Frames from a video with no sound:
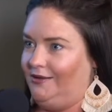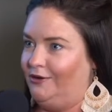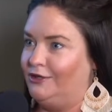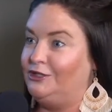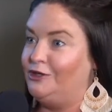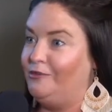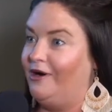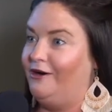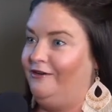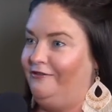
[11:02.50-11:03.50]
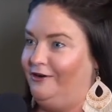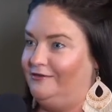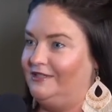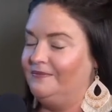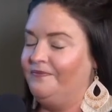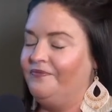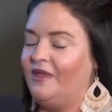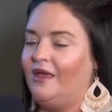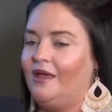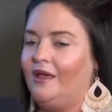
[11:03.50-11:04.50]
There were two burner phones.
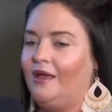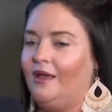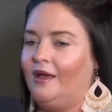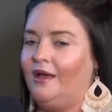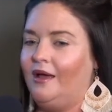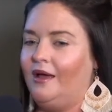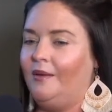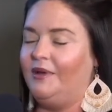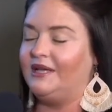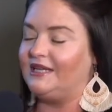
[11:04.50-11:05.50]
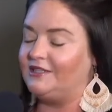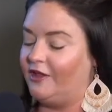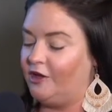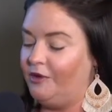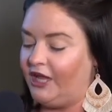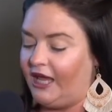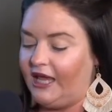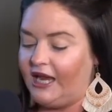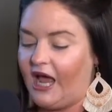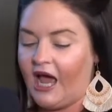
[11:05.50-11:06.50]
That's awesome. Because that's how they communicate.
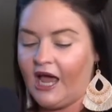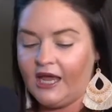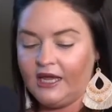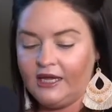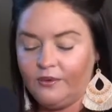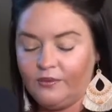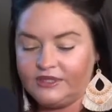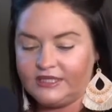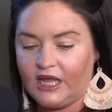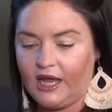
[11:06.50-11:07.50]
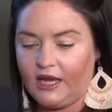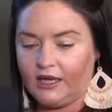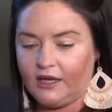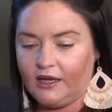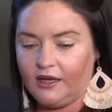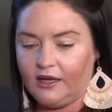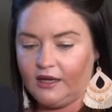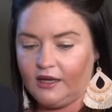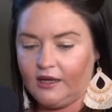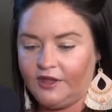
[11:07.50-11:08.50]
And I was like,
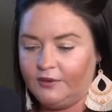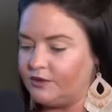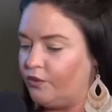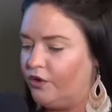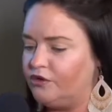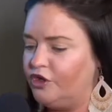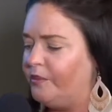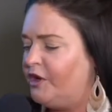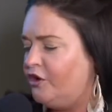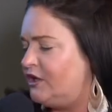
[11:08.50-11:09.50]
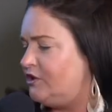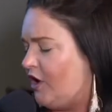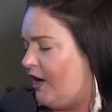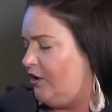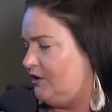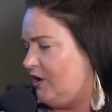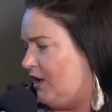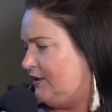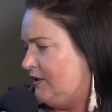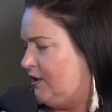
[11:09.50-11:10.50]
he was like, well, you, I mean, you can try, you can
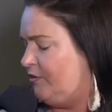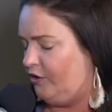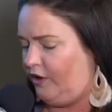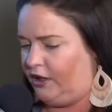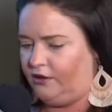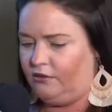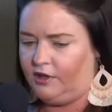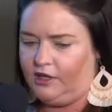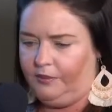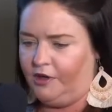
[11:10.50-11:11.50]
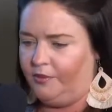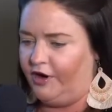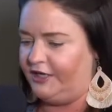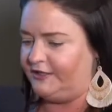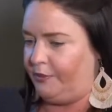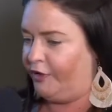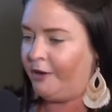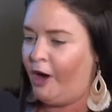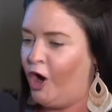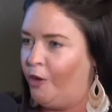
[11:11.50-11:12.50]
toss them or you like, you can keep them. Randy's like, bring
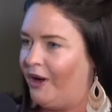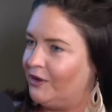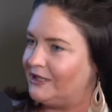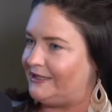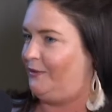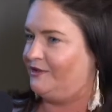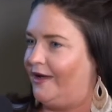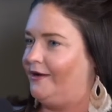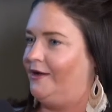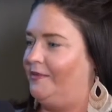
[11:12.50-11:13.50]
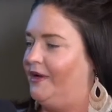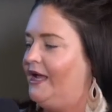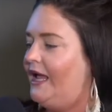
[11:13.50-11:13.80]
them home. I want to see what's on them.